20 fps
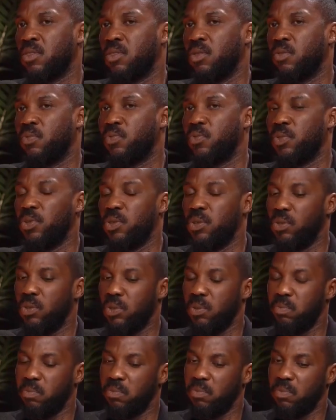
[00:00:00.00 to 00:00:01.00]
So for
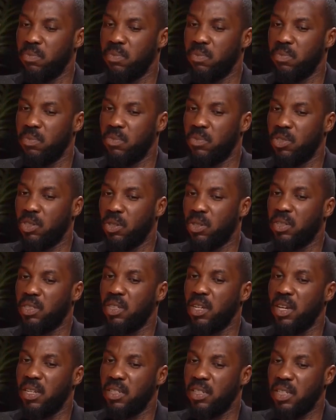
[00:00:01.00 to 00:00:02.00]
you,
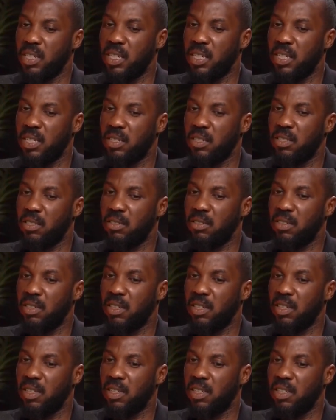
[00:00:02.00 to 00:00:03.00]
success is
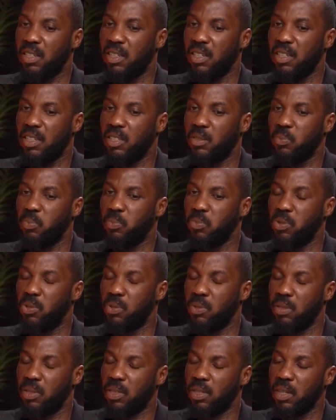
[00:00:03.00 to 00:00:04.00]

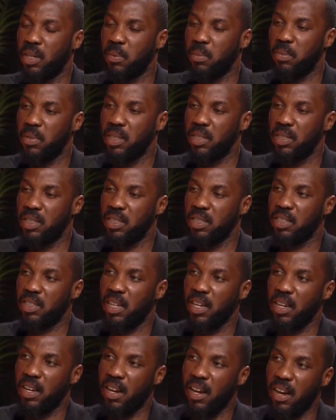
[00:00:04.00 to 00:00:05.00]
using the abilities
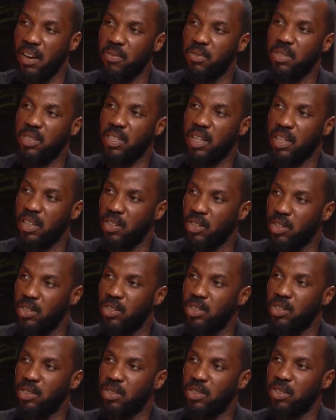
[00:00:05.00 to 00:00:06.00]
that you have with
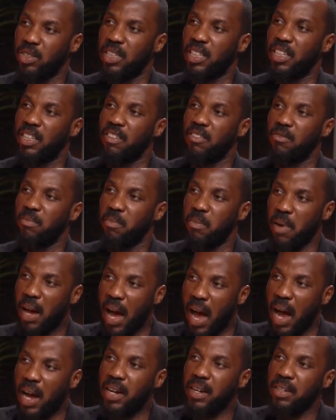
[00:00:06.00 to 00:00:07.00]
technology to give
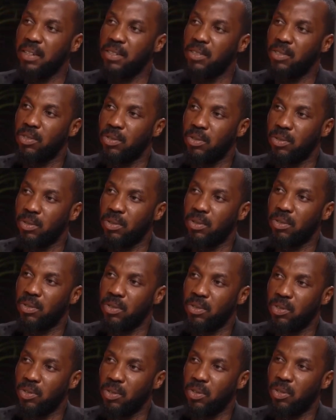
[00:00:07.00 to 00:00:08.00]
back to
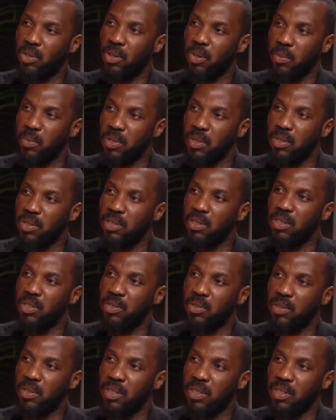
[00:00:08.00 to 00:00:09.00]
the community,
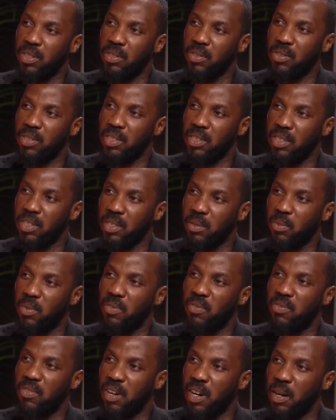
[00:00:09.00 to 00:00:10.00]
to the ecosystem
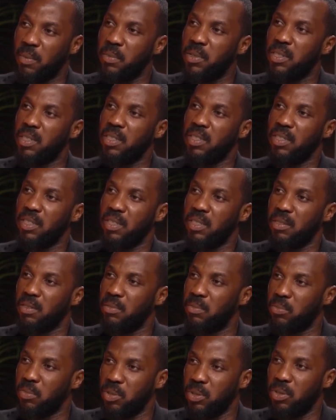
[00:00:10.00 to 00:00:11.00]
of farmers
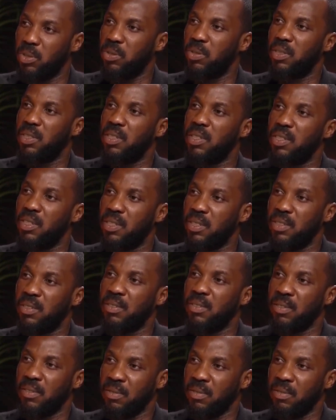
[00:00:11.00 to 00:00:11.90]
and producers.